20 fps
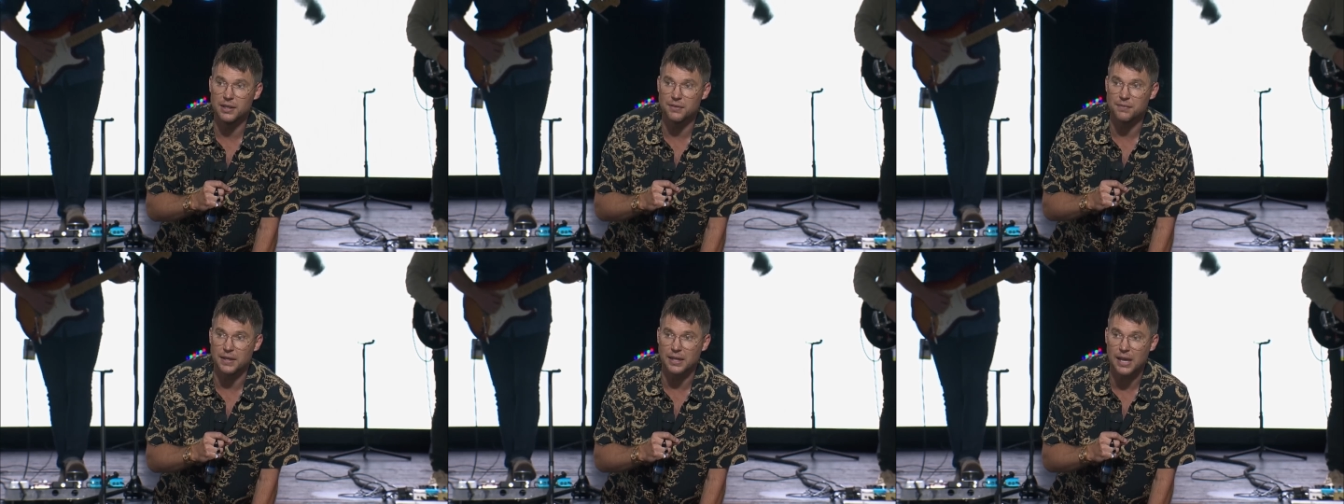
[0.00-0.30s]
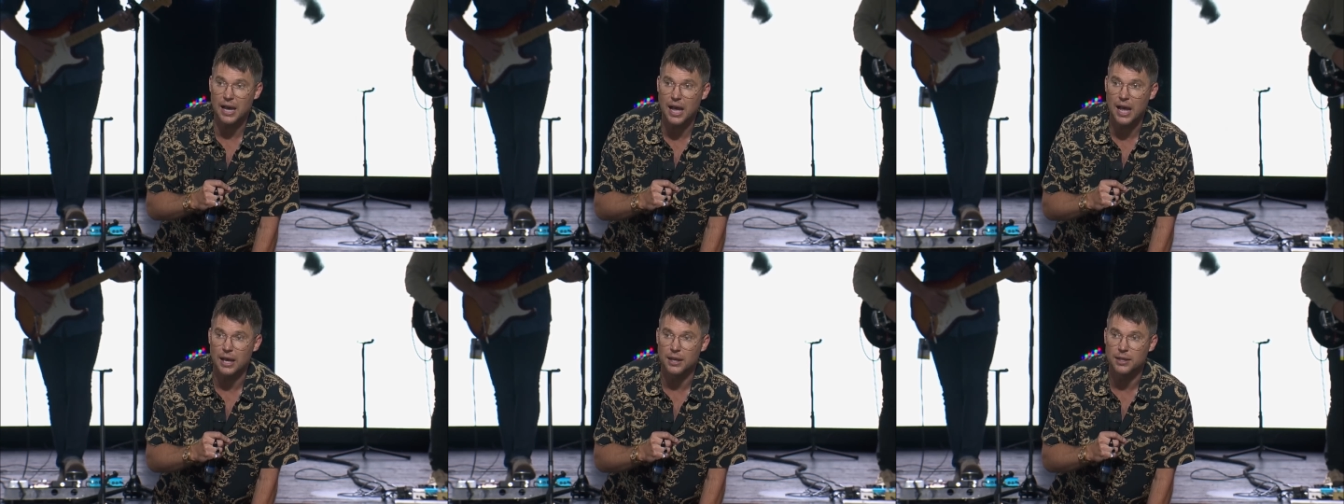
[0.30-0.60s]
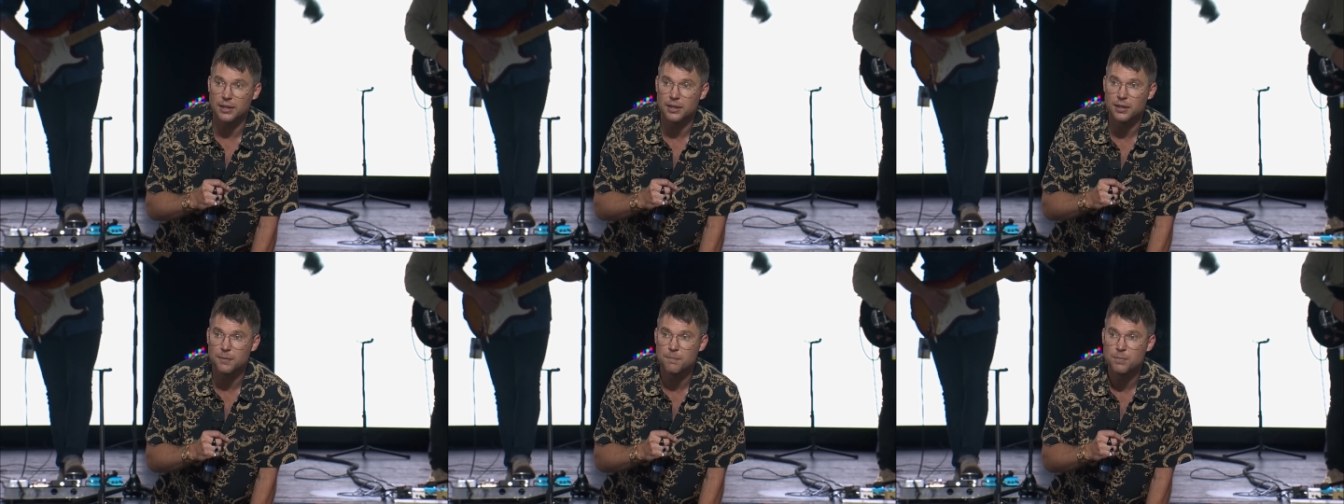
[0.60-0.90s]
living God,
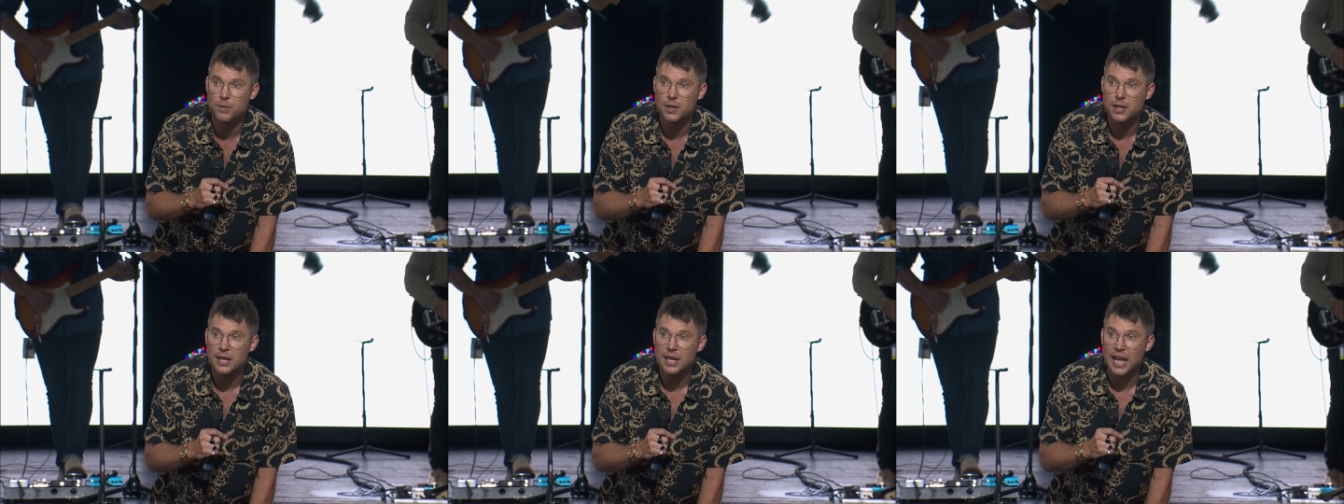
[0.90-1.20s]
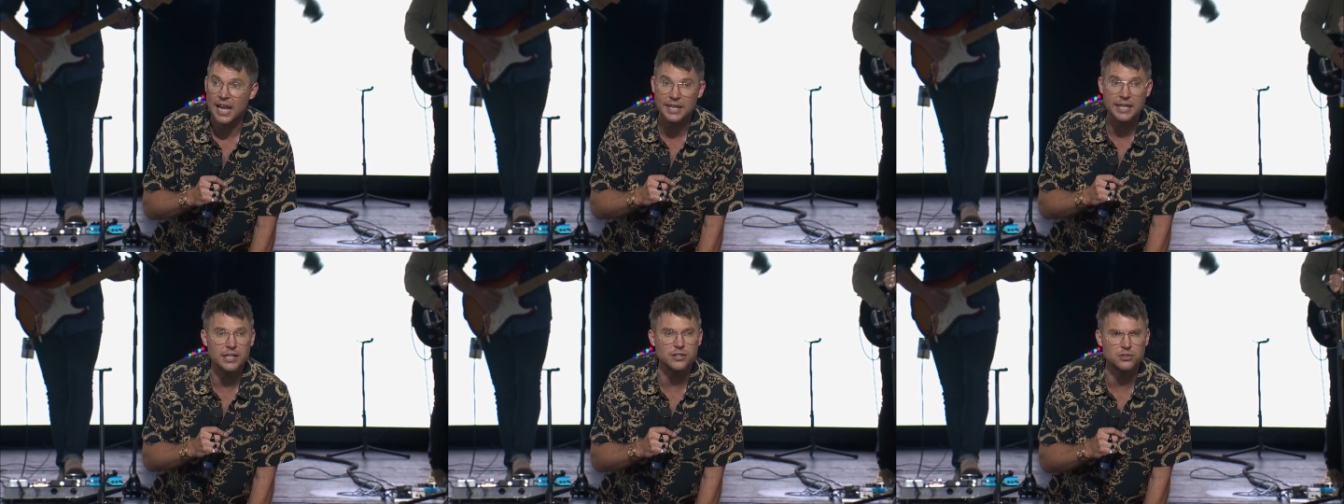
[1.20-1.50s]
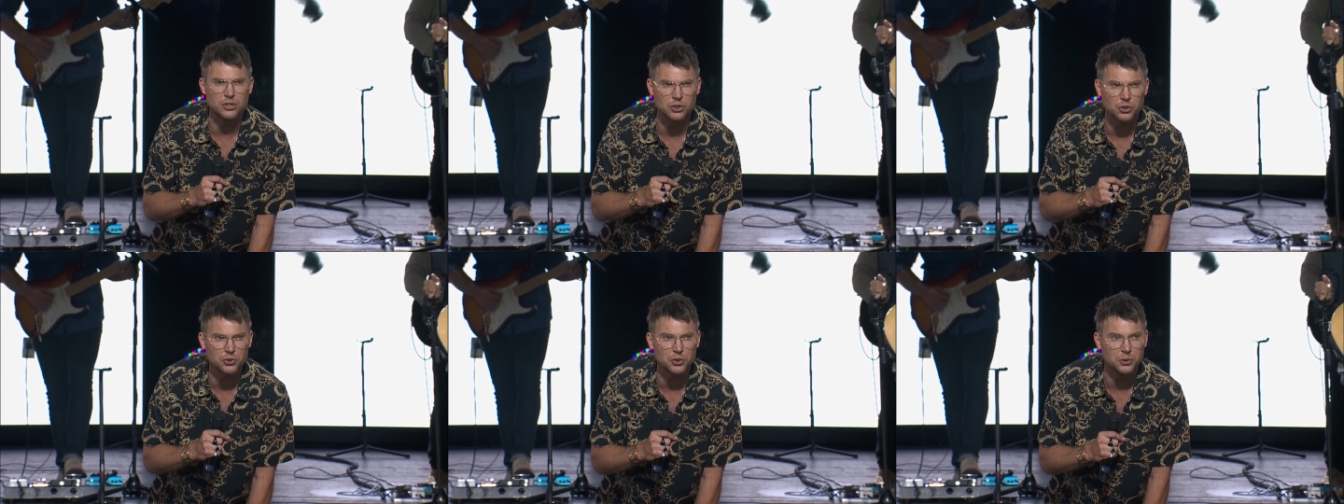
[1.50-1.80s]
and
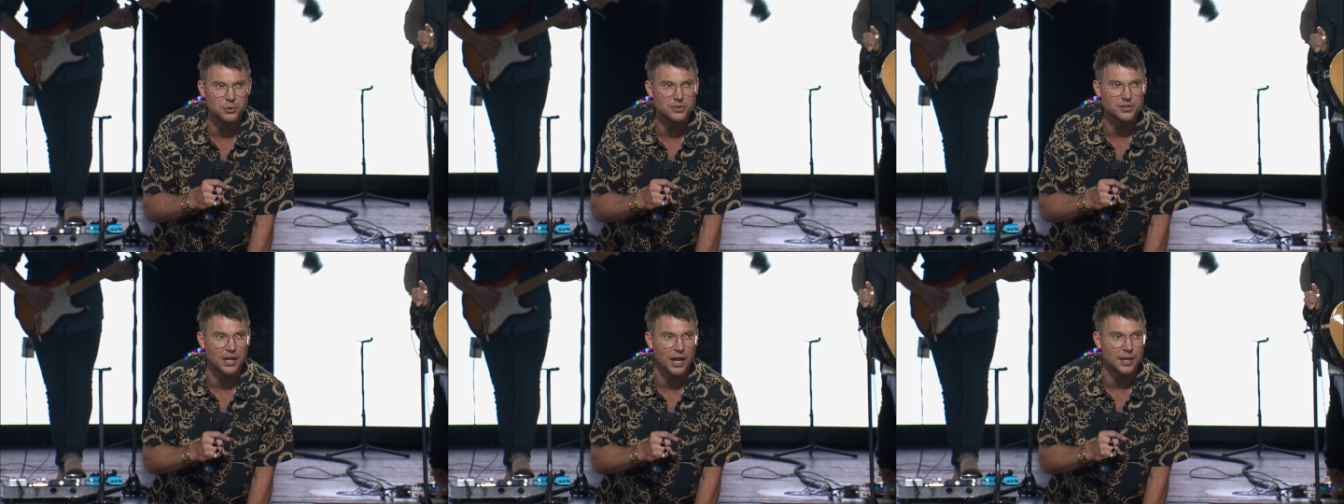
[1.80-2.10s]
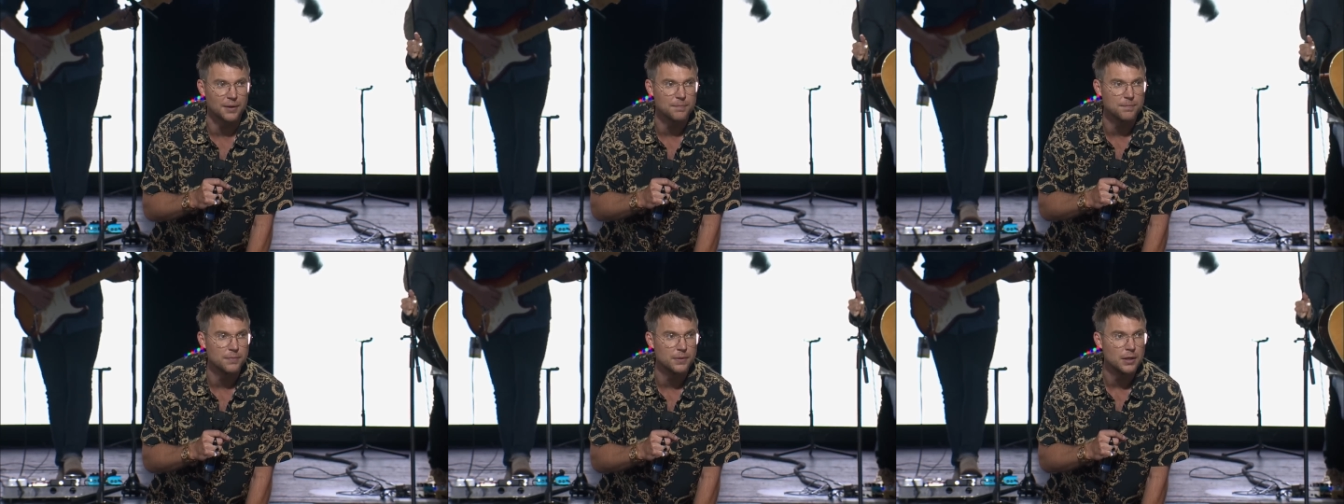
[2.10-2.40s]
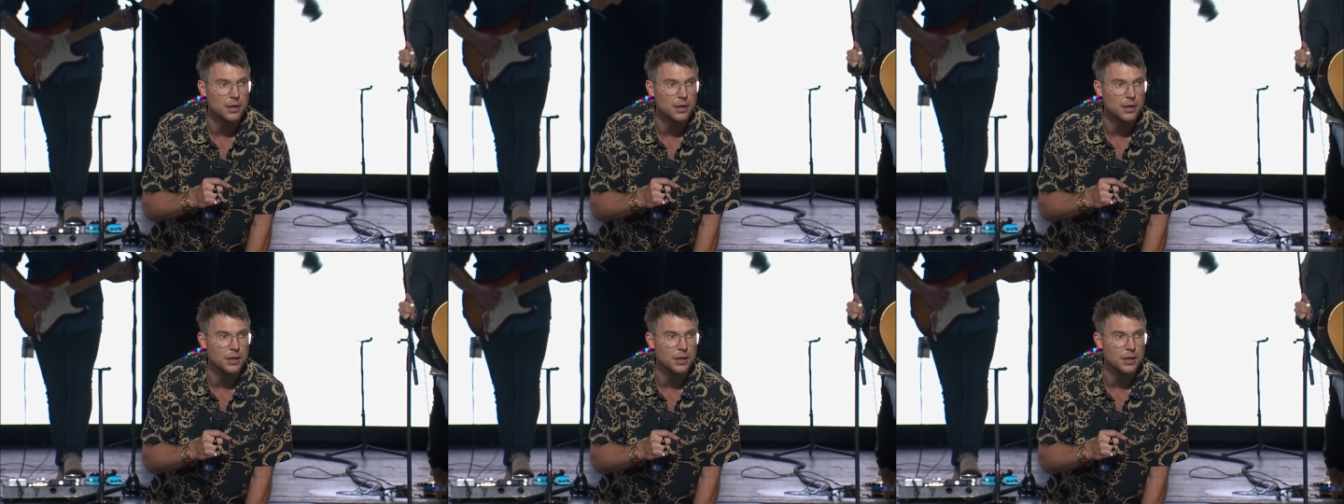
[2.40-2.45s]
he's the true son.